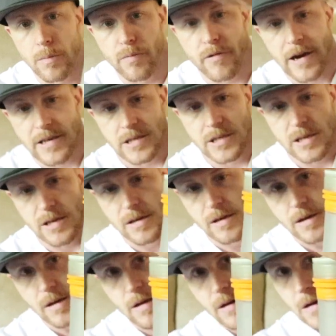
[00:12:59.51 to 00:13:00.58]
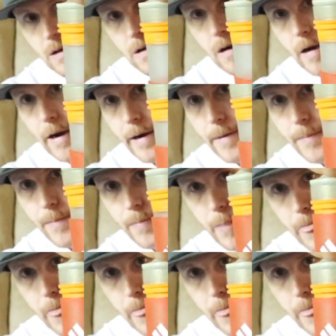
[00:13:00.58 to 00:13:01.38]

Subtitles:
you press it, alright,